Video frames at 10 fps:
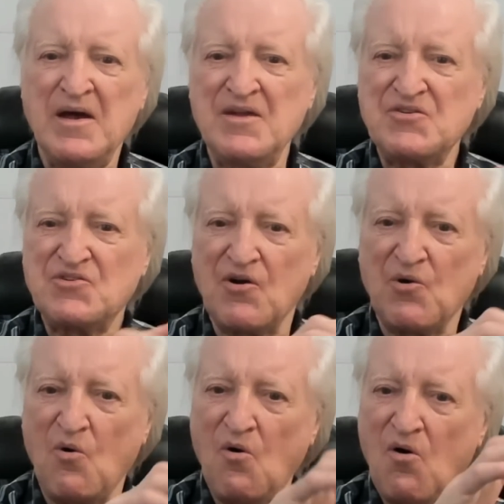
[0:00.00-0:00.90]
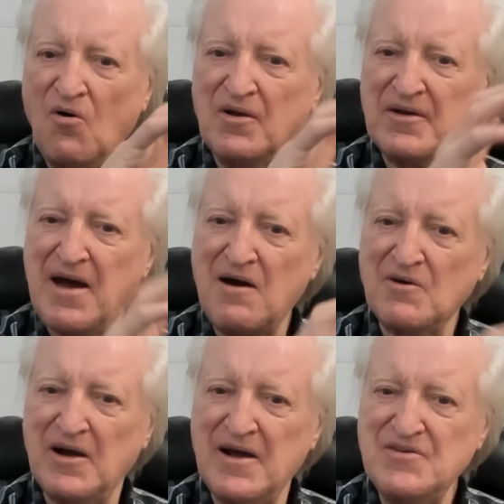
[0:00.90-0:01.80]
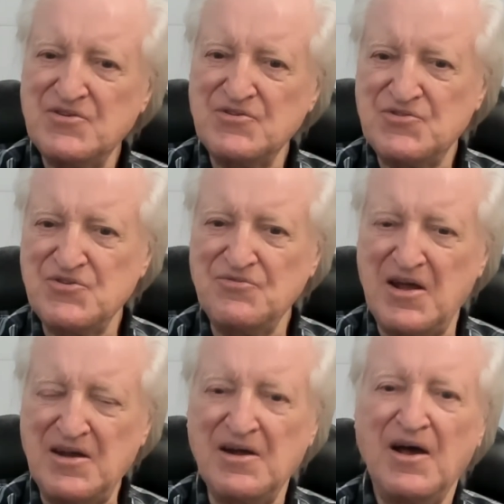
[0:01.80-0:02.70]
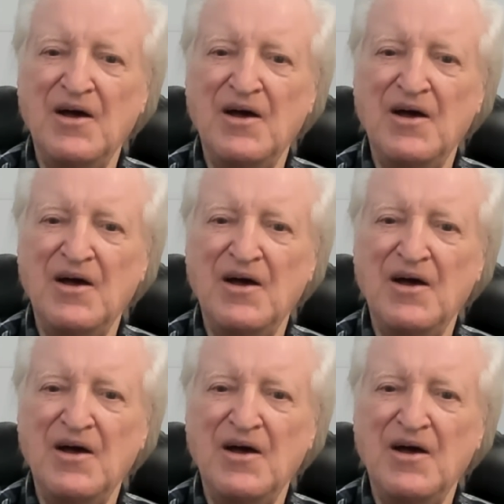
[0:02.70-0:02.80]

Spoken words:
it's got all the calculations you need